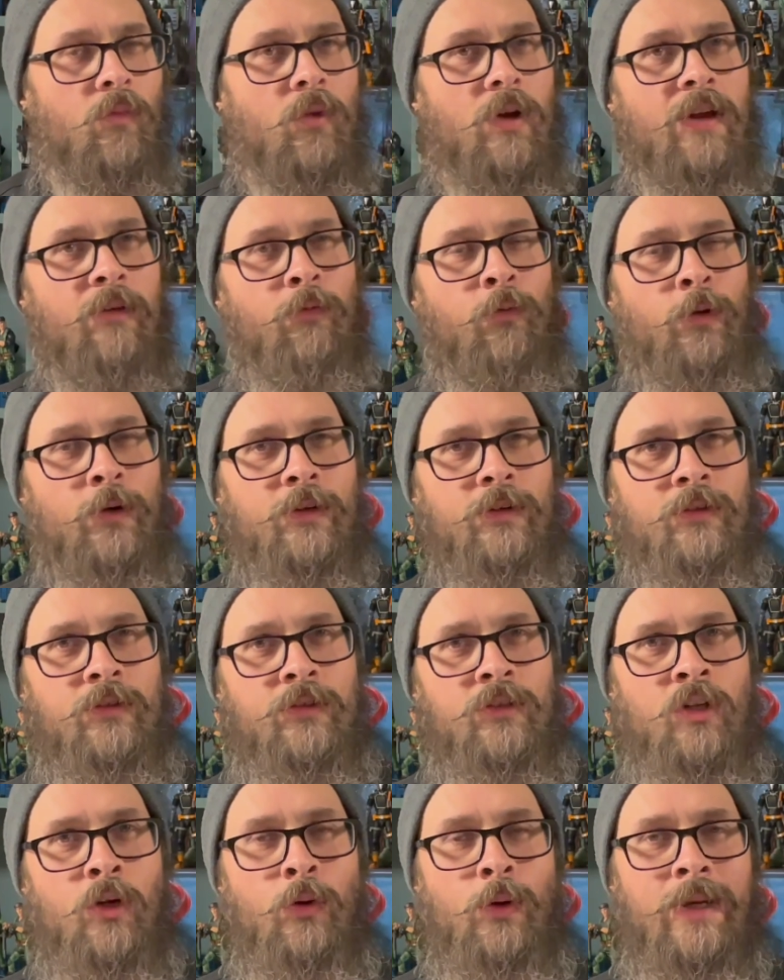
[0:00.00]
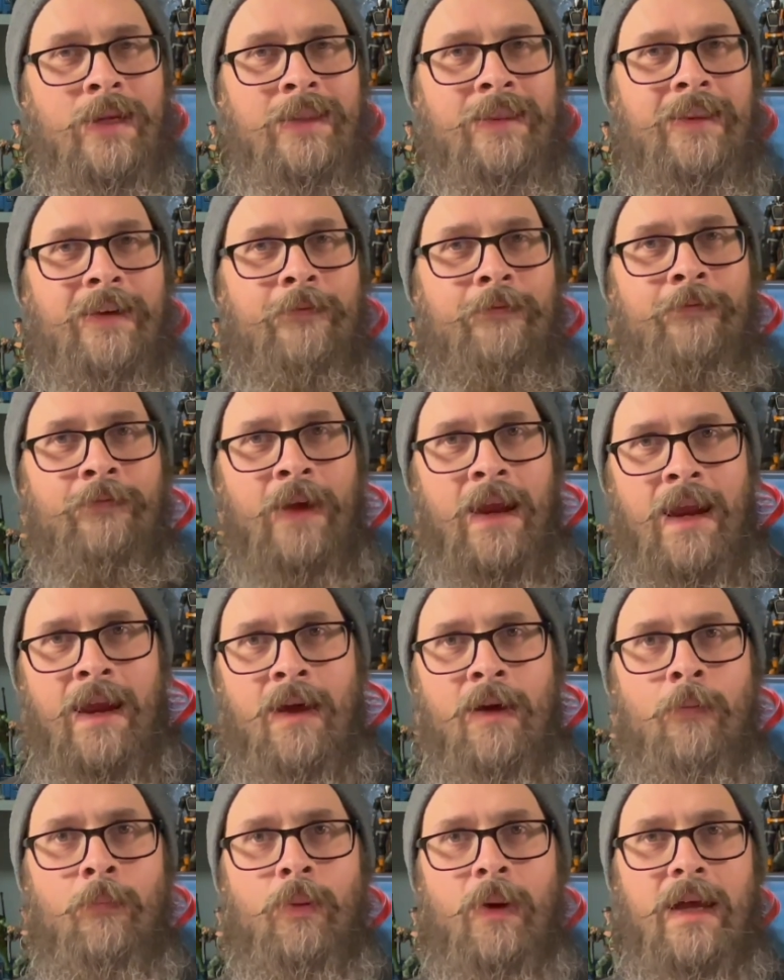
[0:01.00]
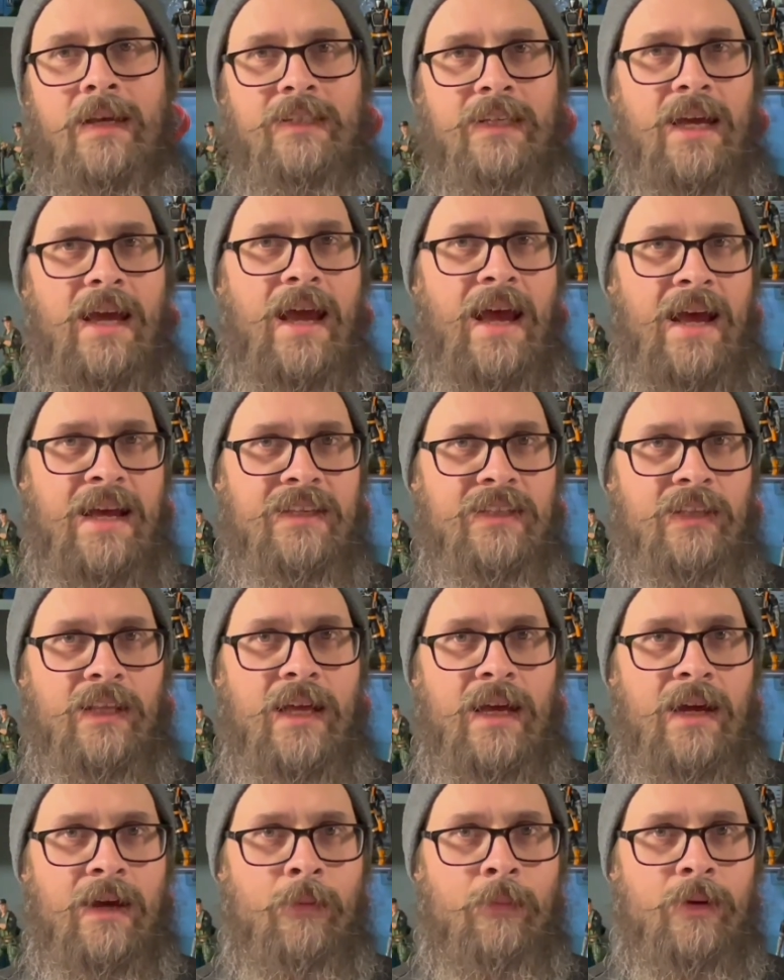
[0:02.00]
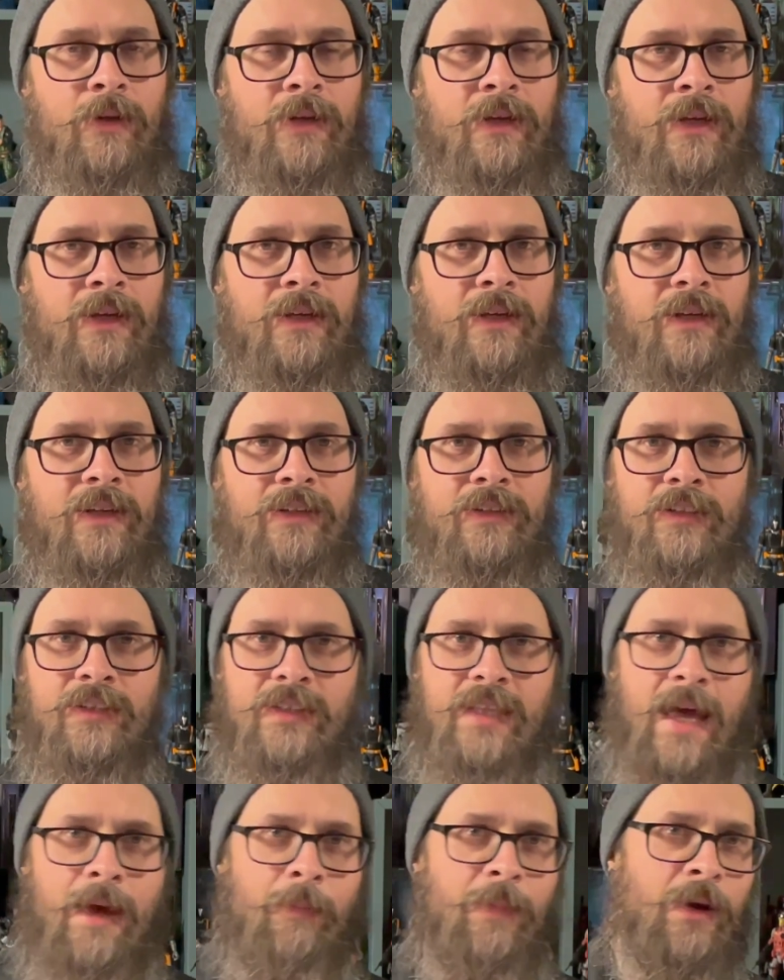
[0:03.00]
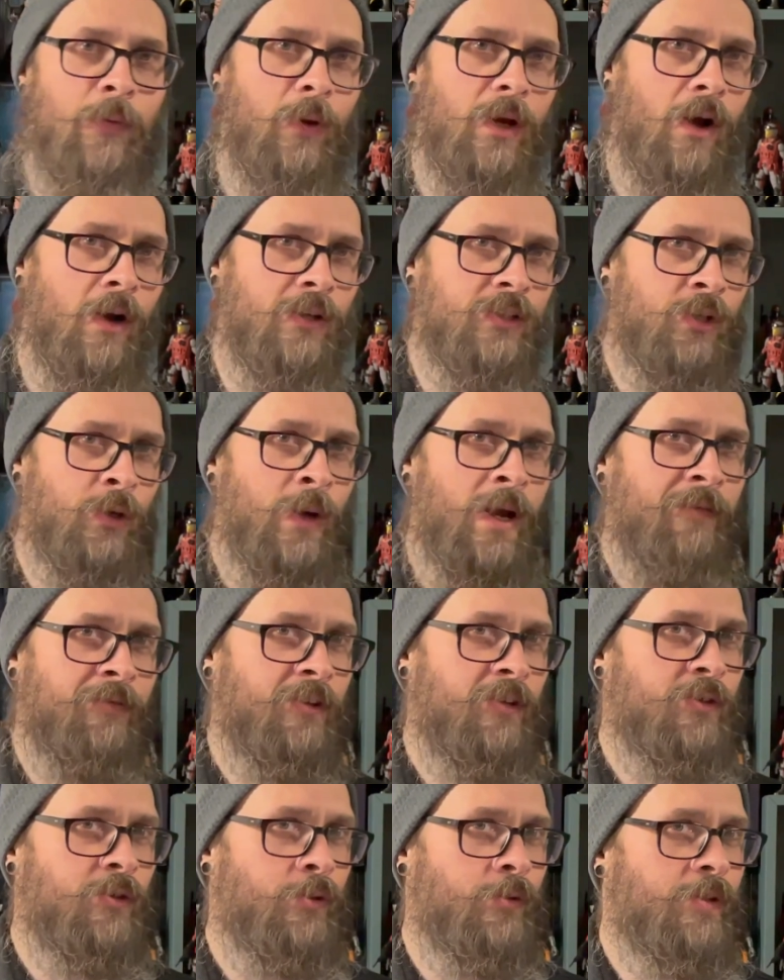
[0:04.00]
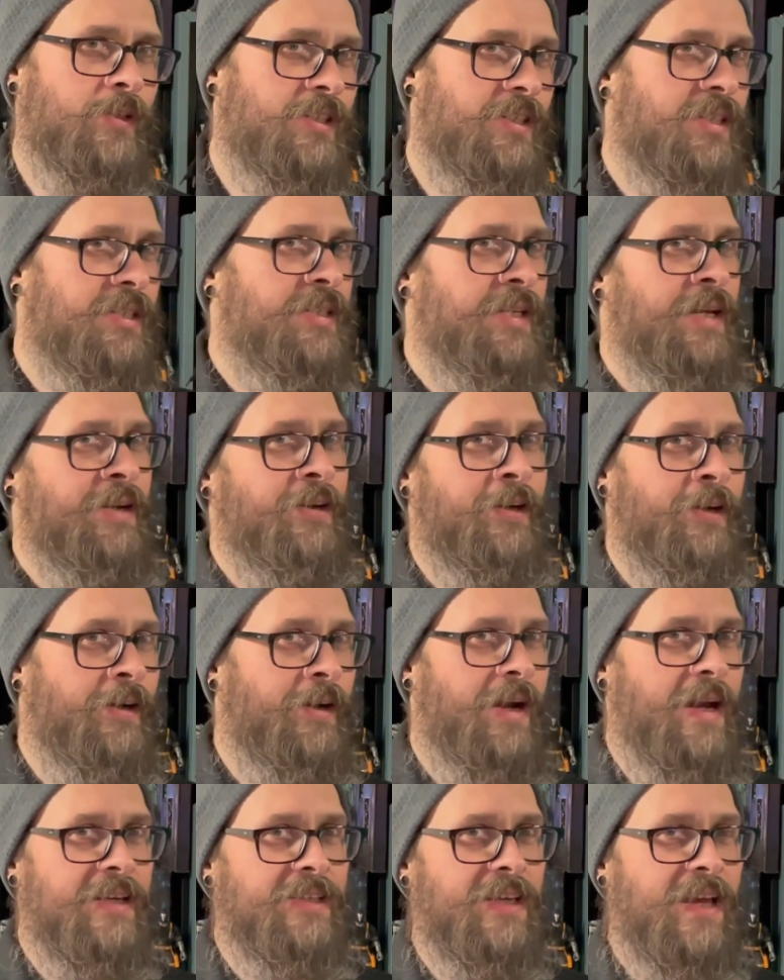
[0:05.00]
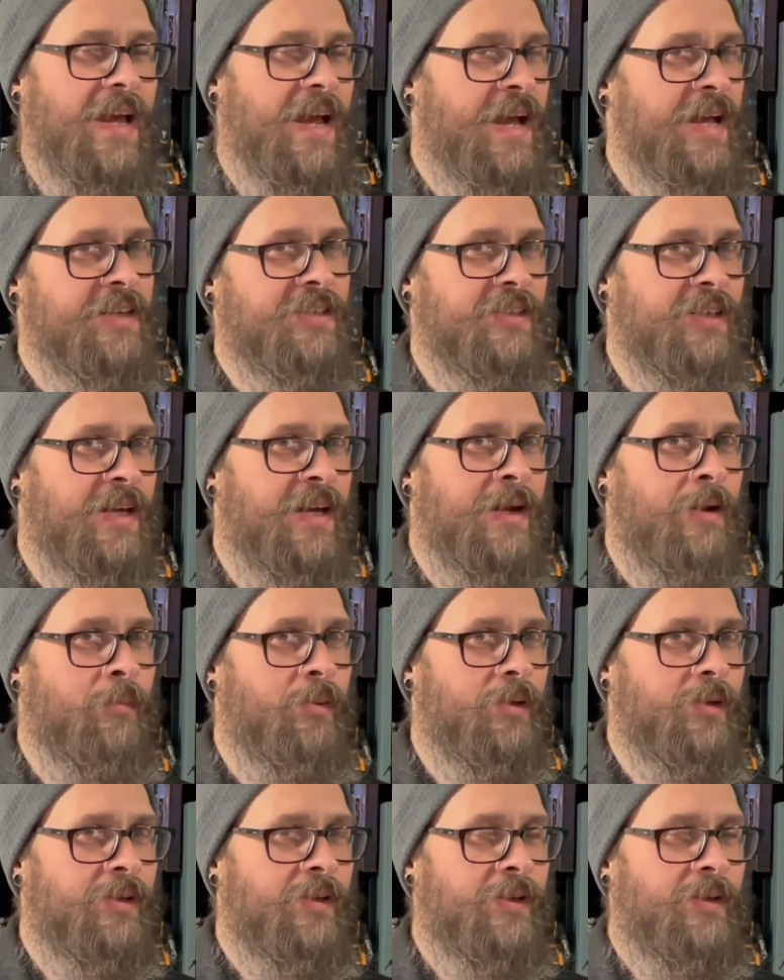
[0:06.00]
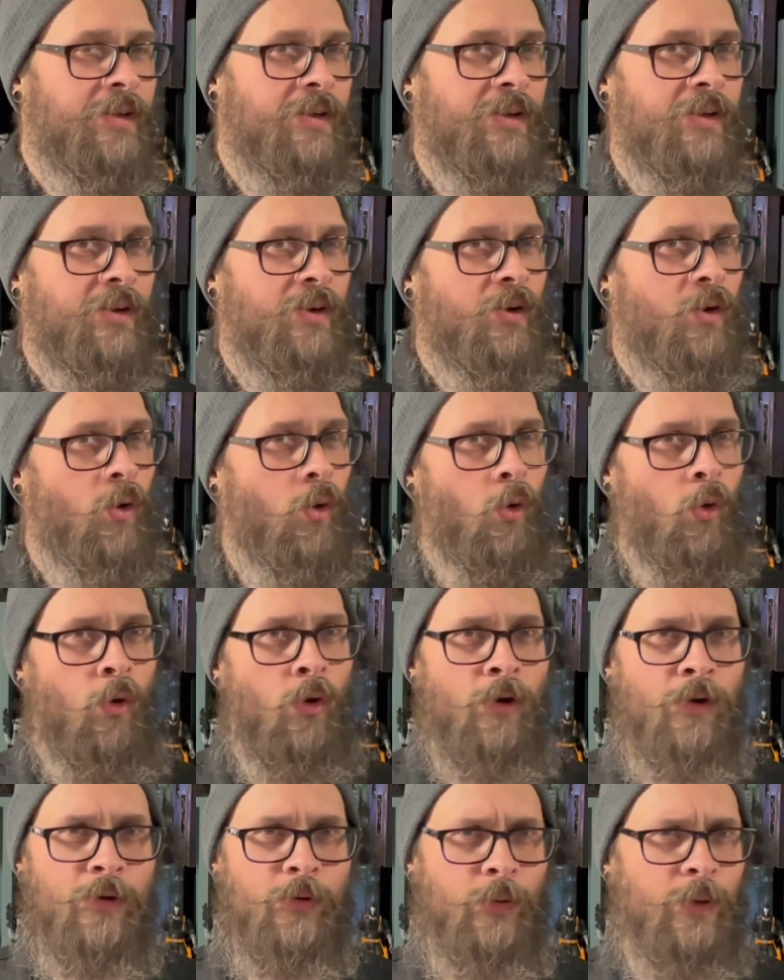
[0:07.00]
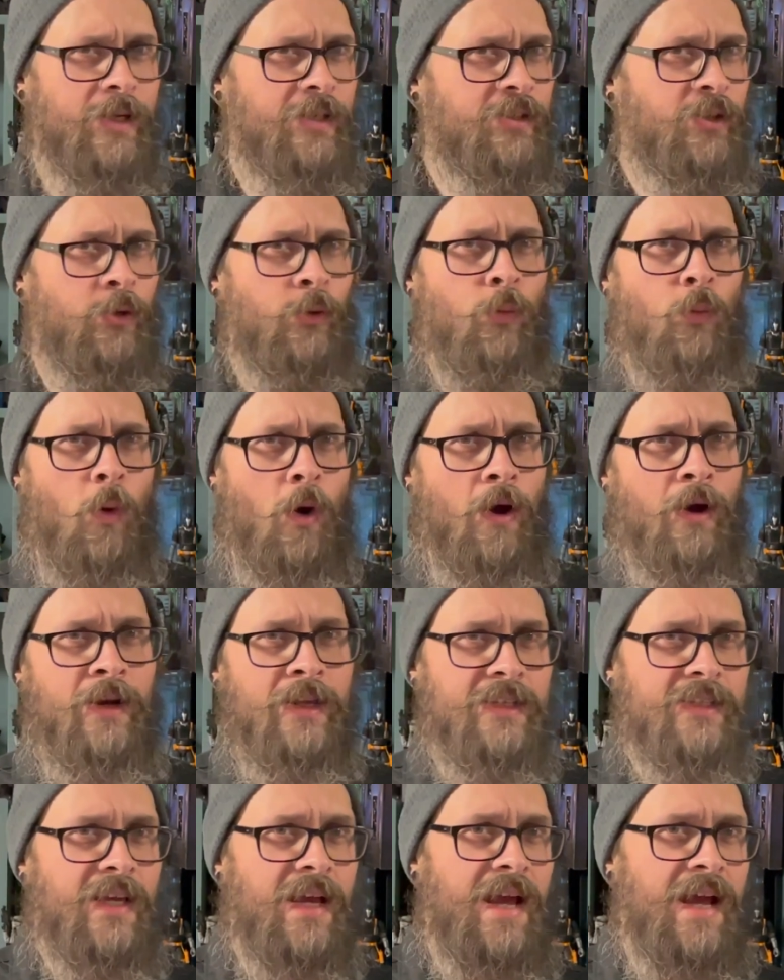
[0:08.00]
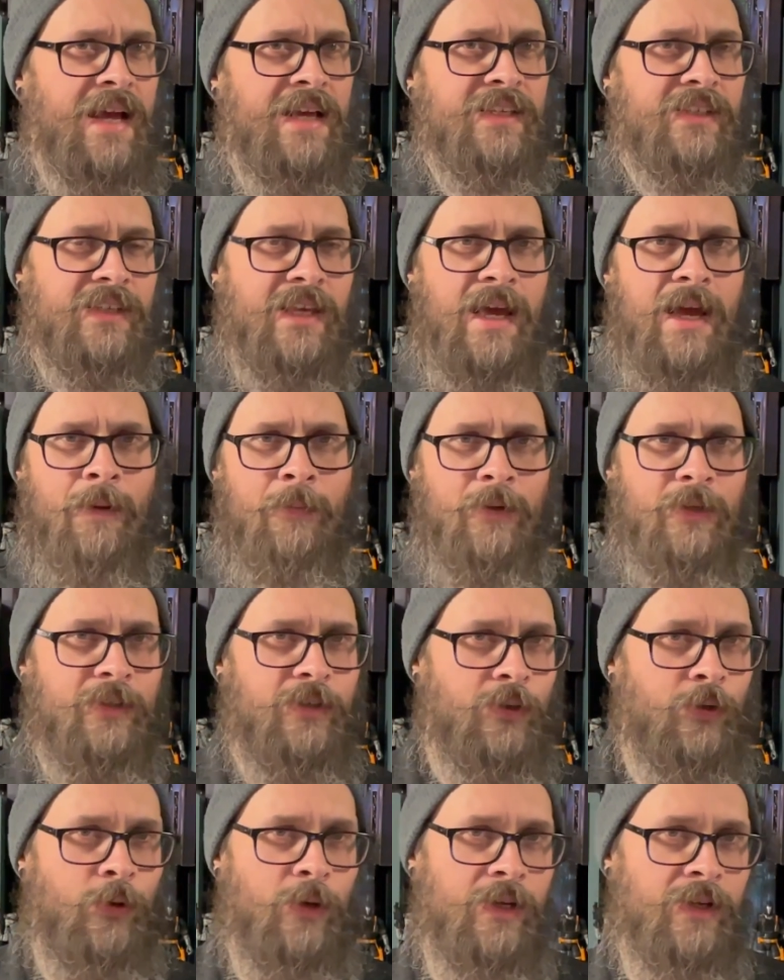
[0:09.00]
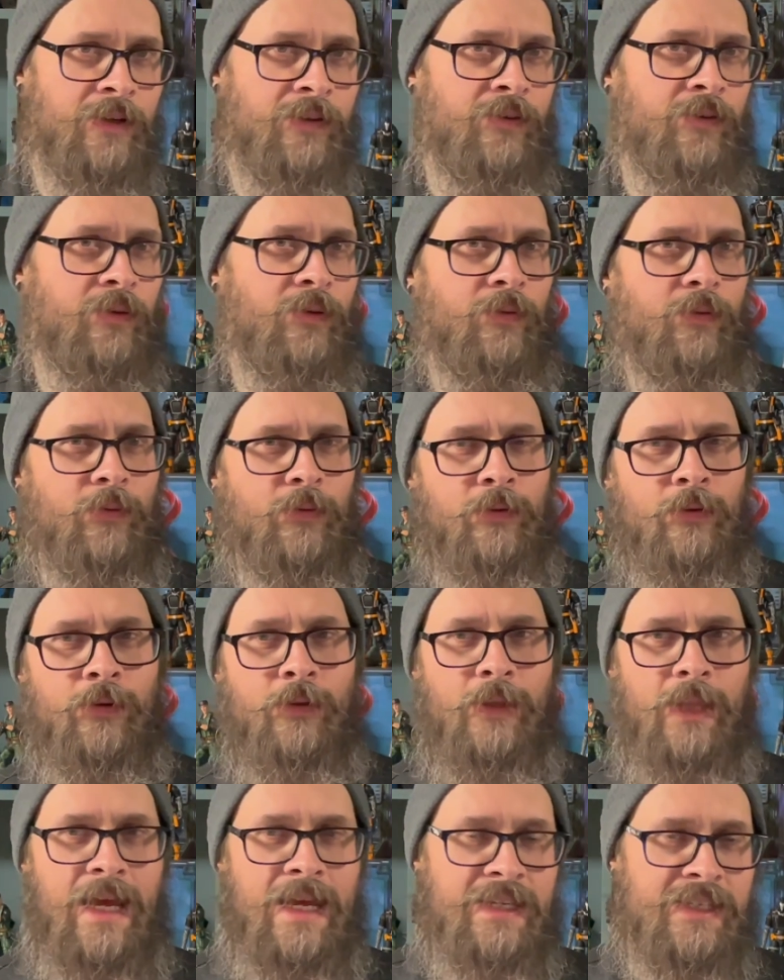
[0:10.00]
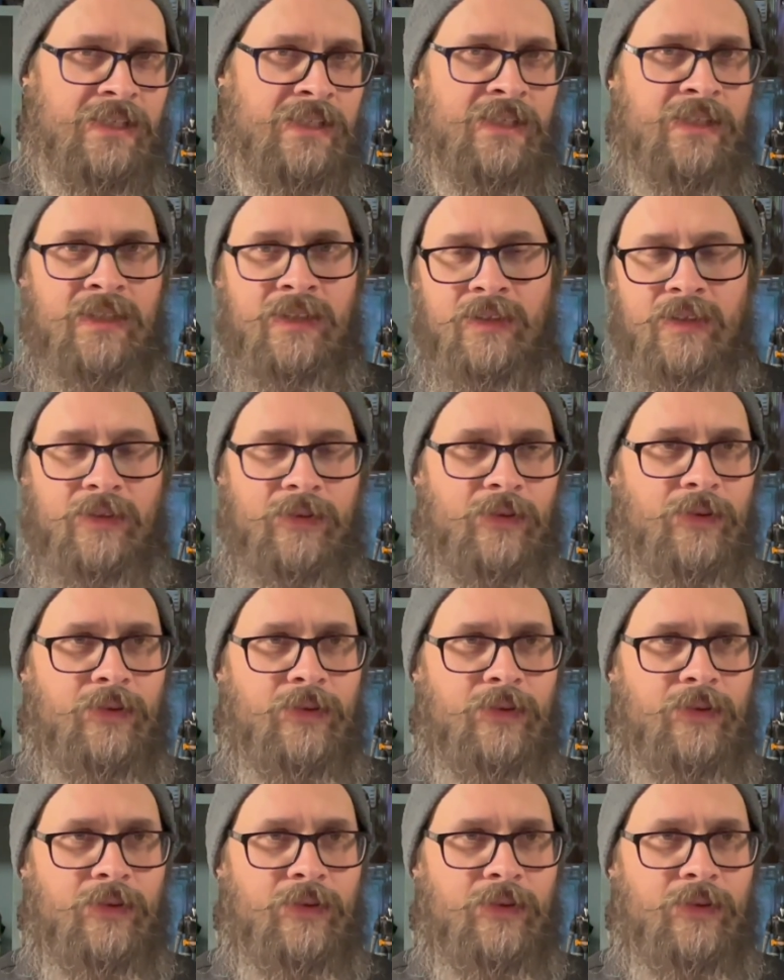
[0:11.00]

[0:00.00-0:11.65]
if we're doing the Vamp as a HasLab, does that mean we also have to do the Stinger as a HasLab? Or do we do one as a HasLab and do a less